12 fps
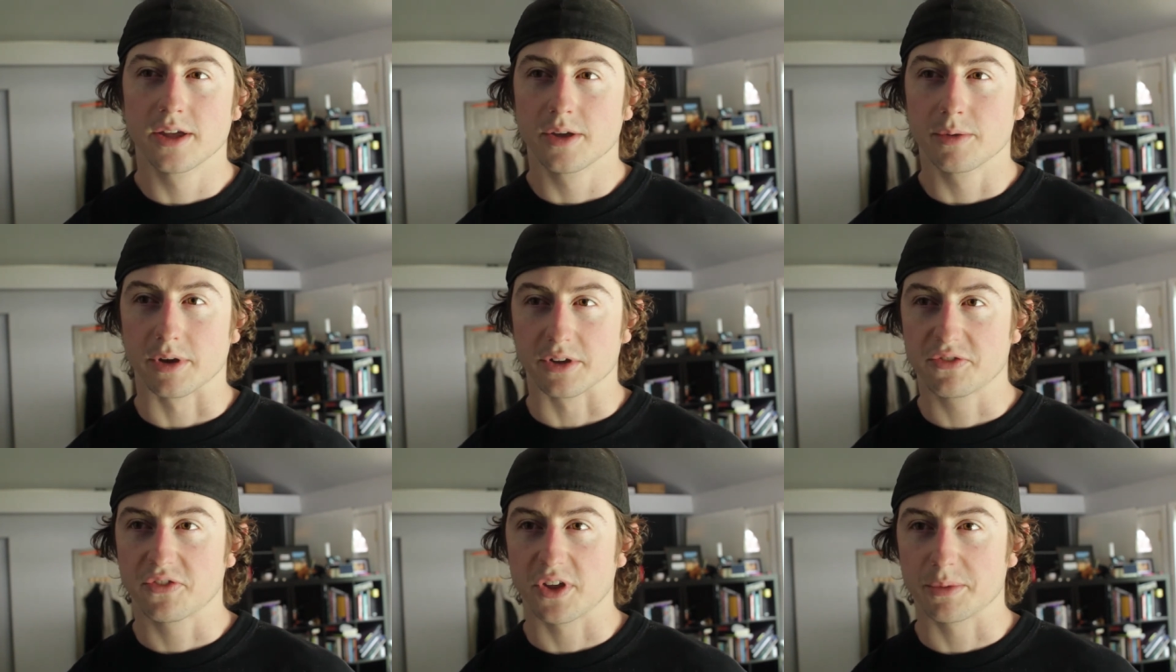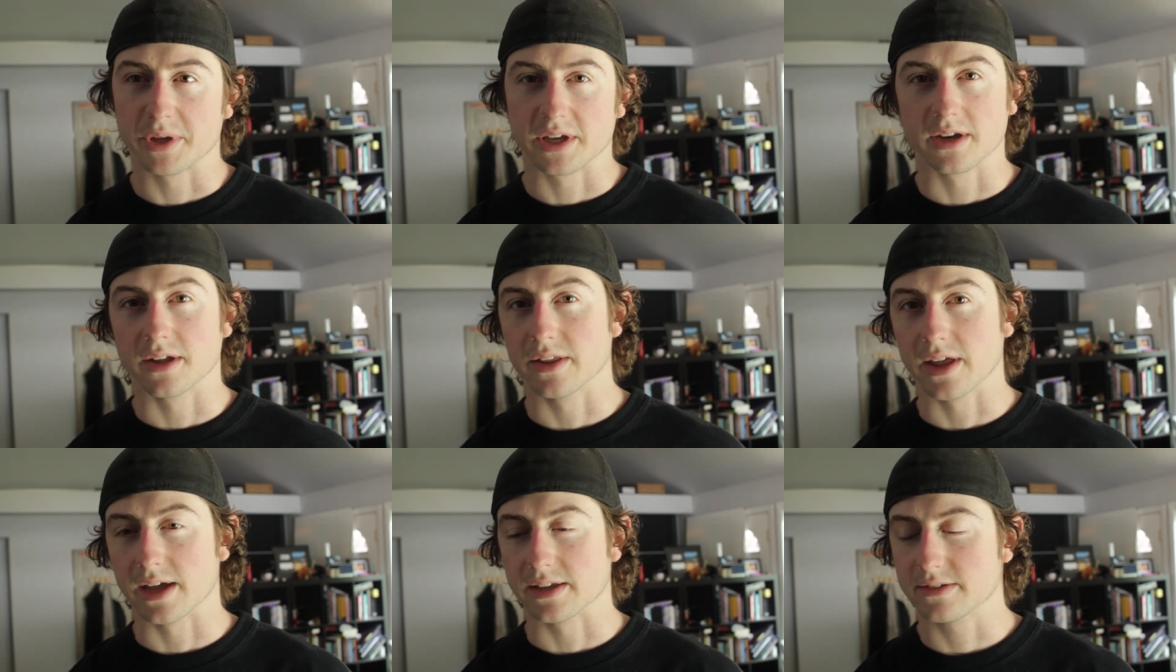when I was filming and all
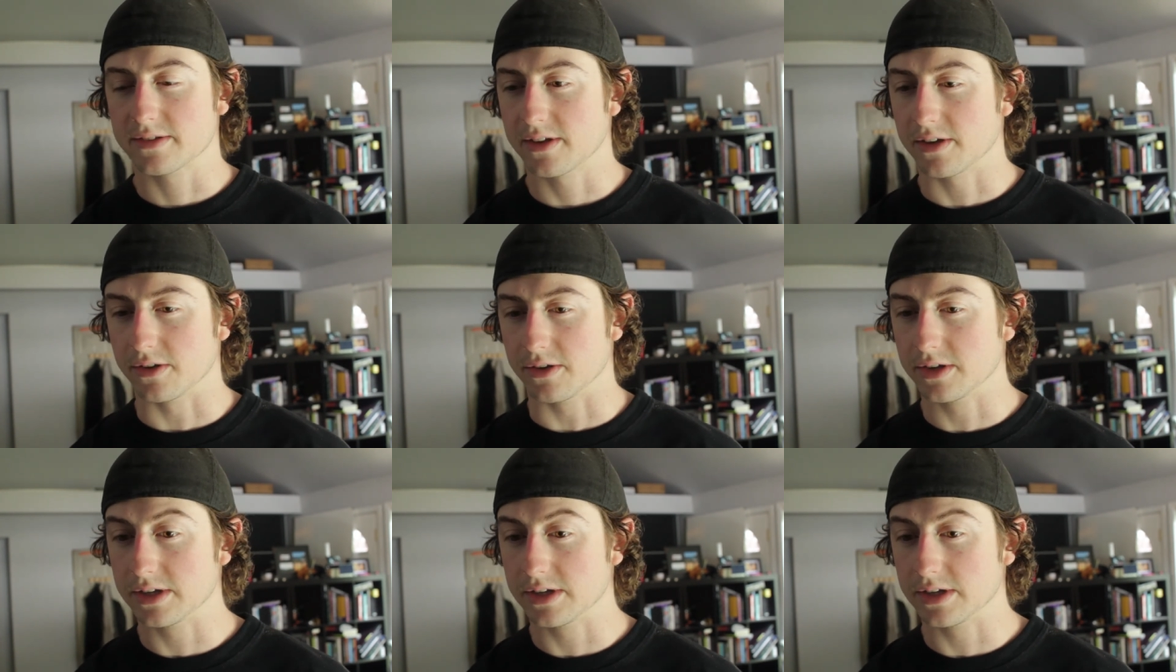that, so